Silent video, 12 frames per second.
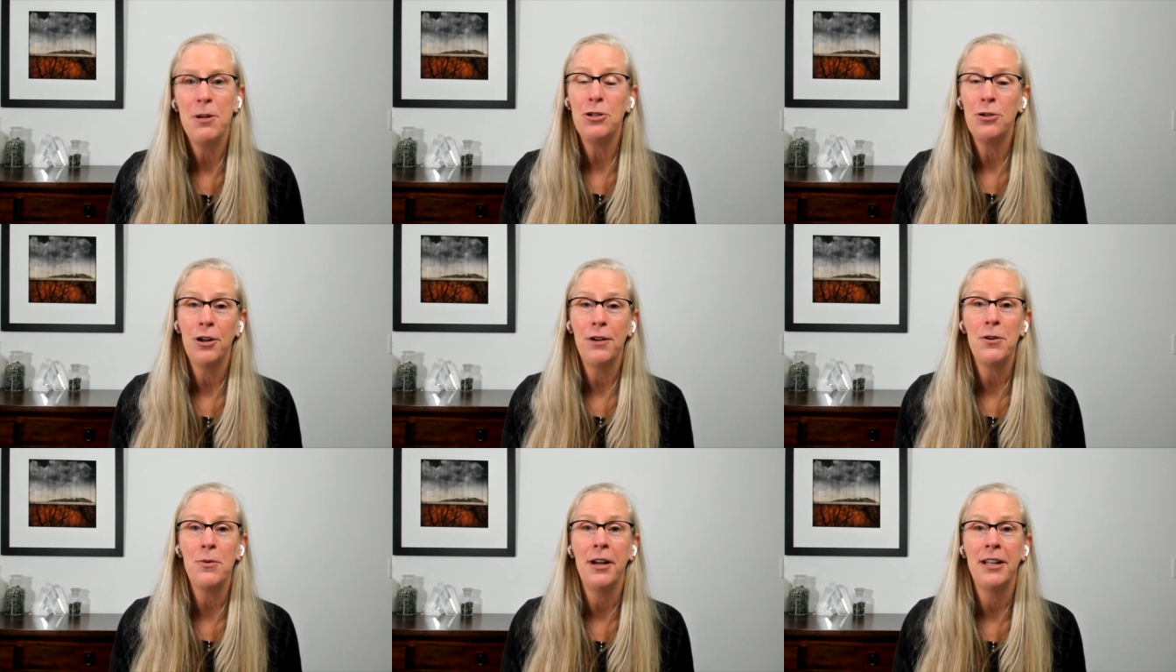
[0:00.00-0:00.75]
Be
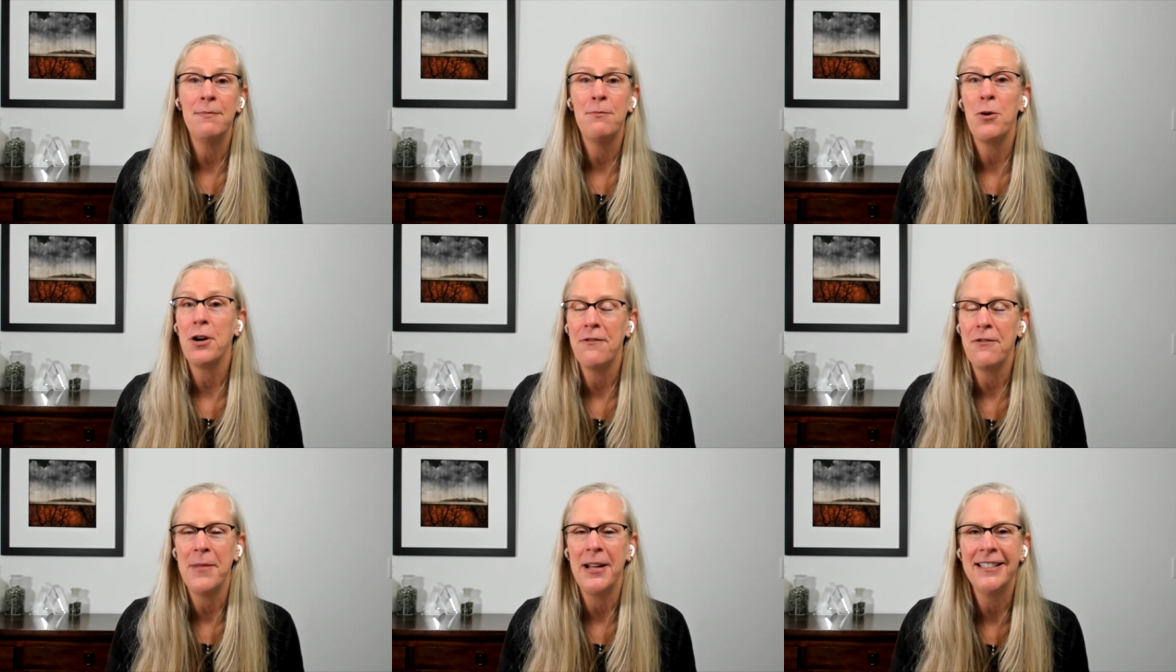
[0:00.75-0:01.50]
sure, if you want more
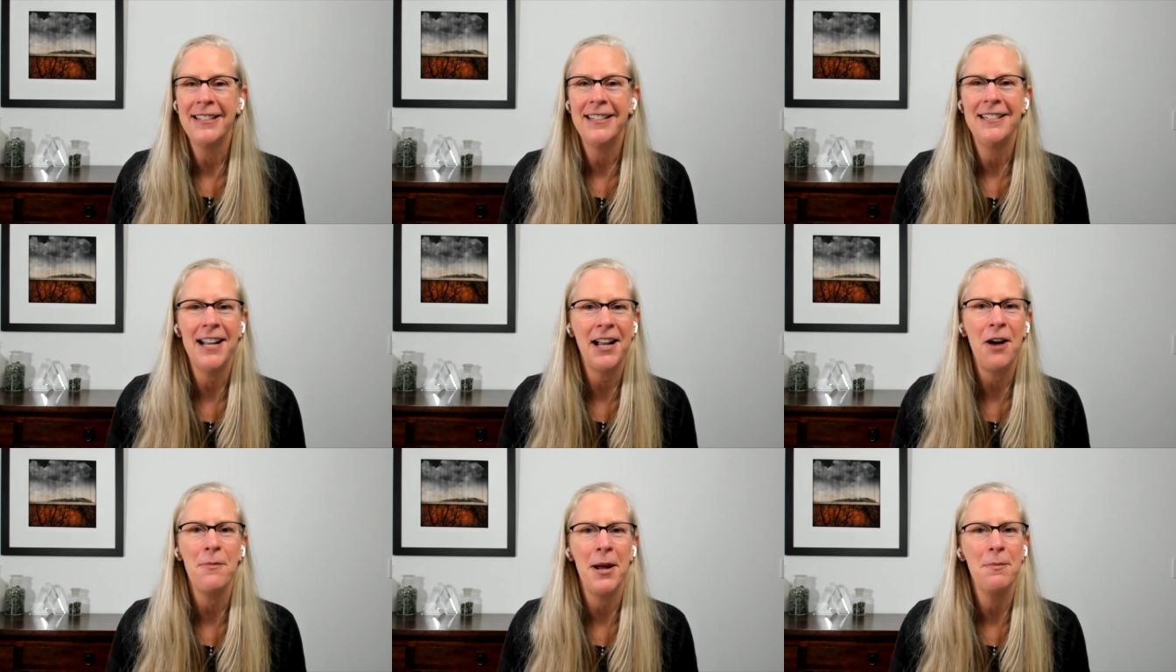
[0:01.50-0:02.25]
information, to
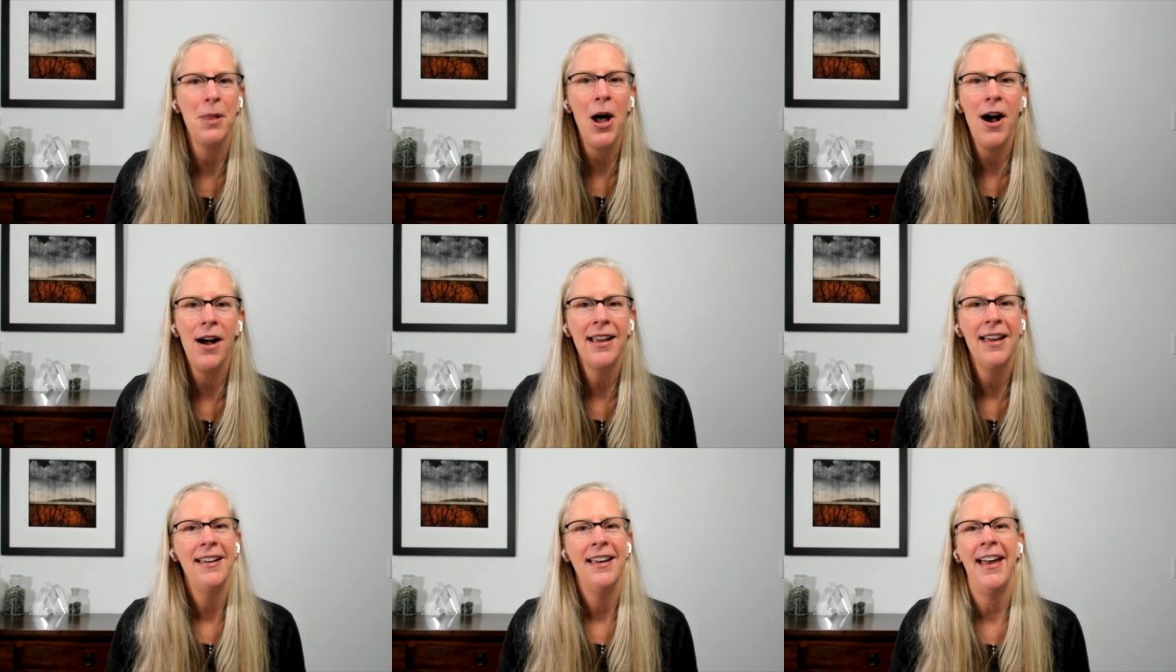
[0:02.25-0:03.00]
check out my
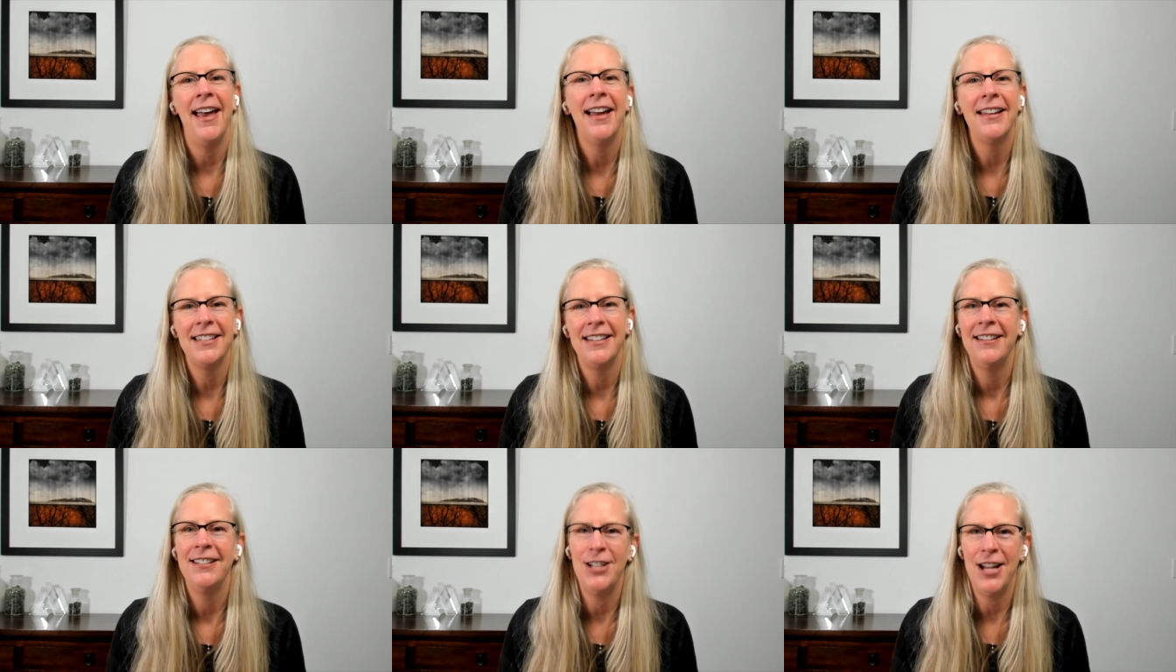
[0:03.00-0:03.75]
blog at
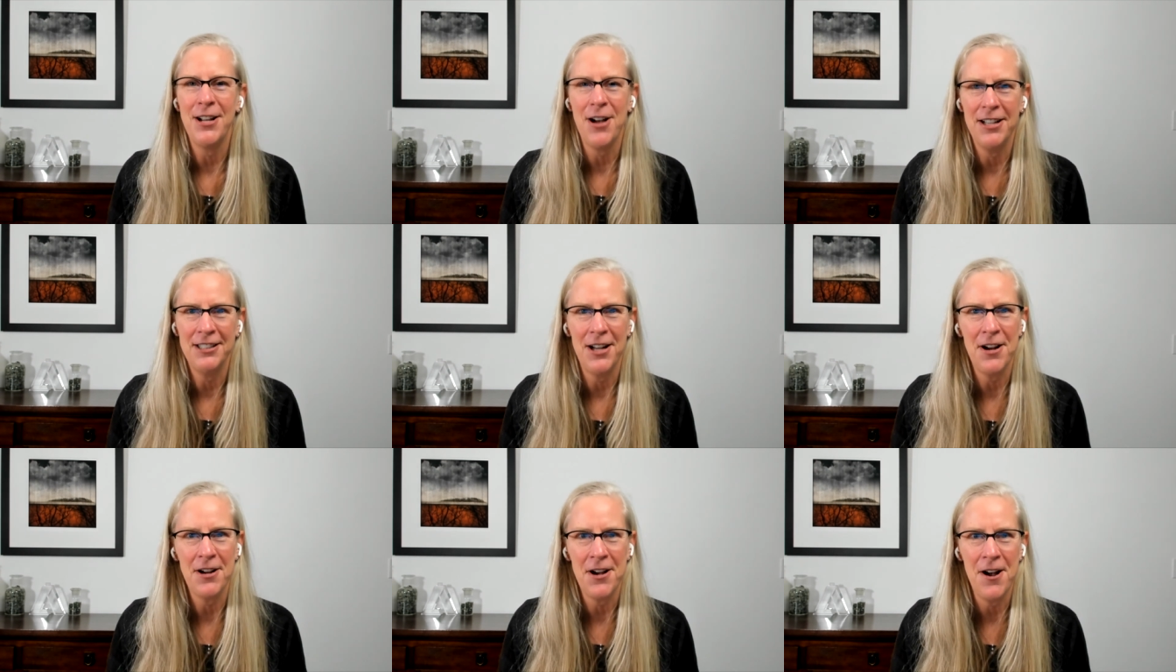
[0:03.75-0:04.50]
j
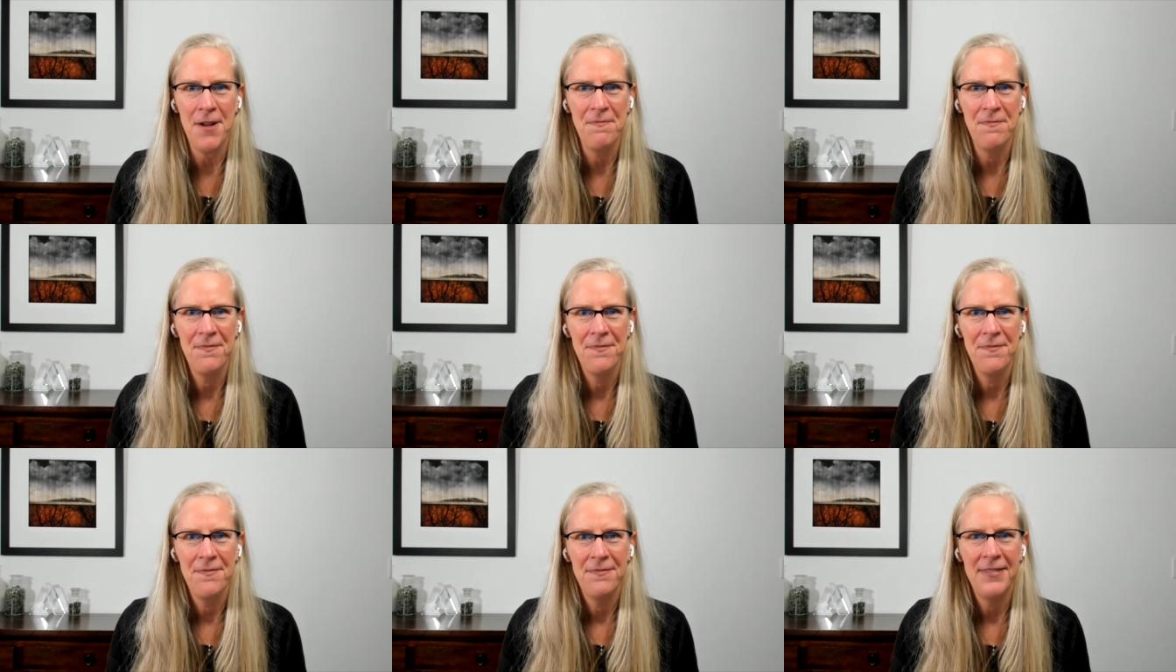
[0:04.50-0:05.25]
cost dot com.
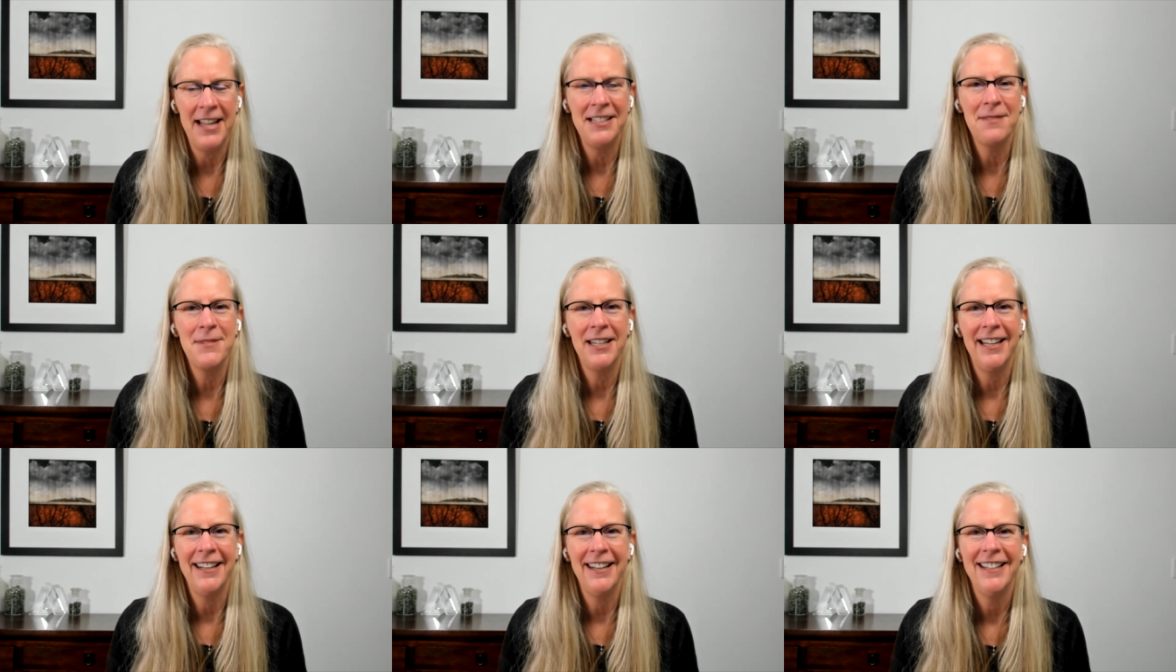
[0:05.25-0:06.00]
Thanks a
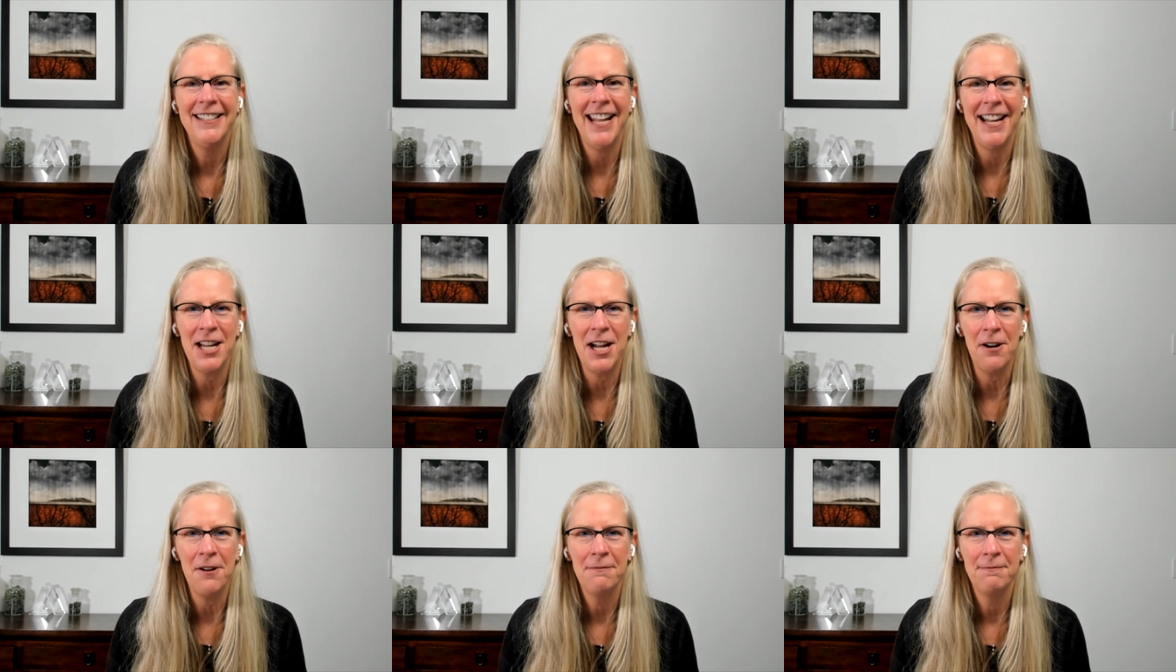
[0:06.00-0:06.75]
million. Take
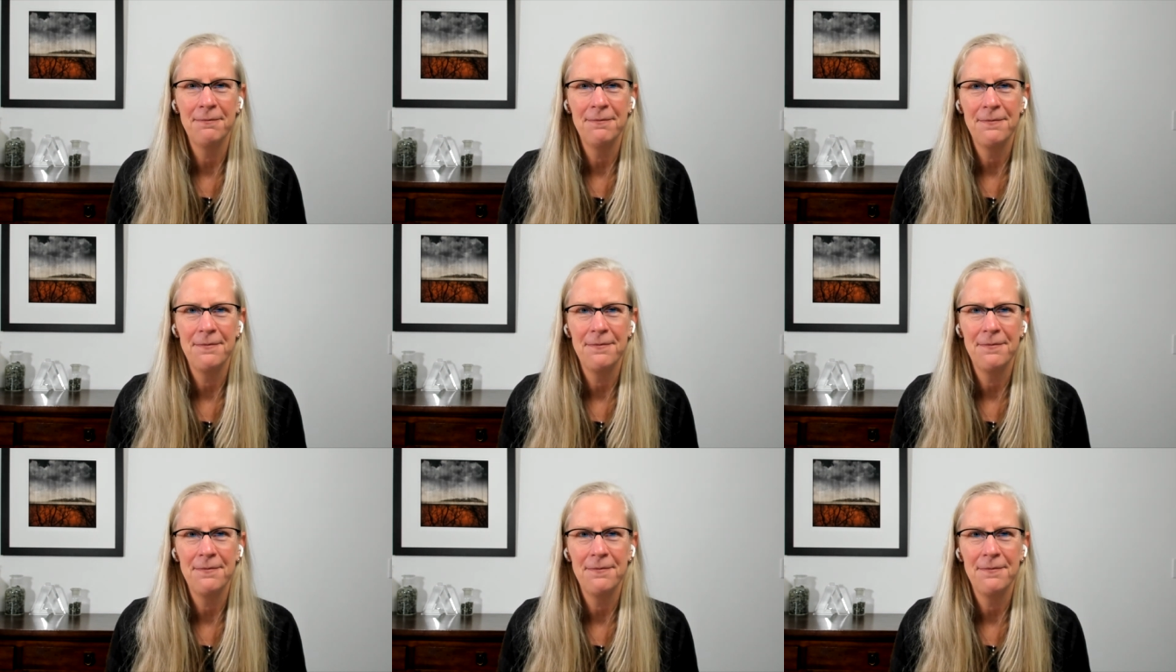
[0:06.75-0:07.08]
care.